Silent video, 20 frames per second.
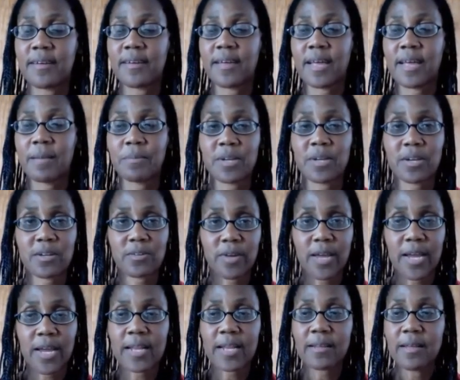a particular
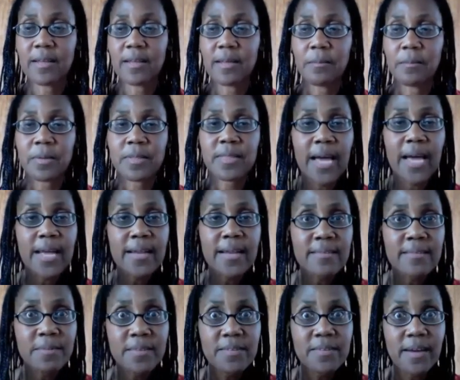aid. But that
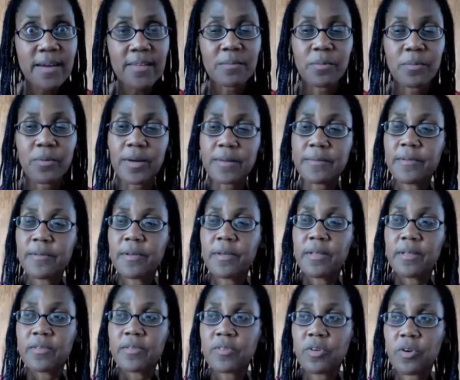is beside the point.
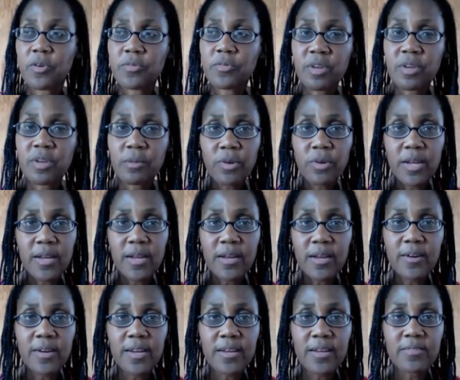So, summary
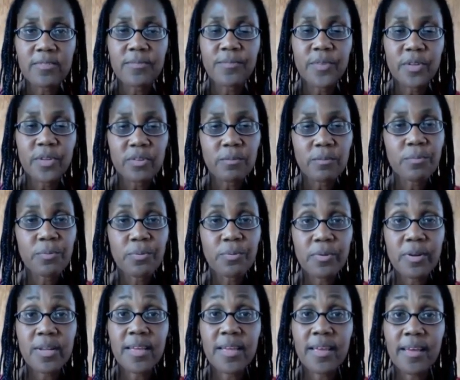here is there's some
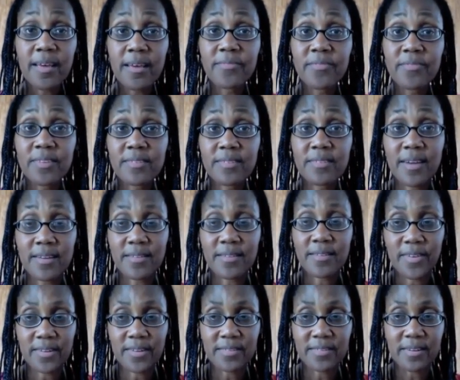pretty hefty side
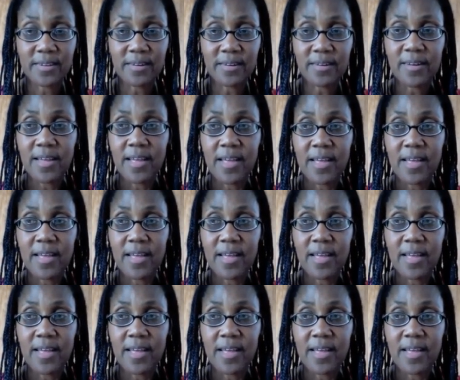effects here